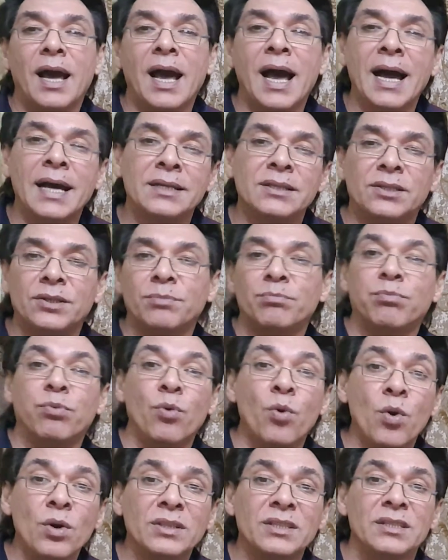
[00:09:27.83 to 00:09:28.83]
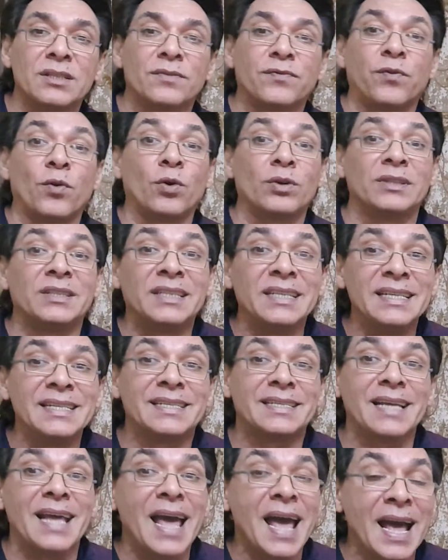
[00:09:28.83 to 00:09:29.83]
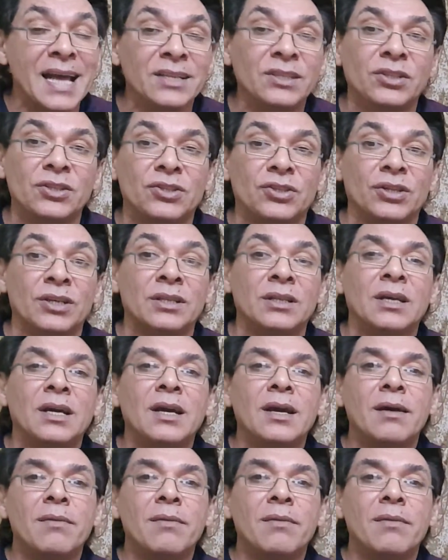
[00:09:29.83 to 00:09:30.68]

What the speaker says: antibodies for this antigen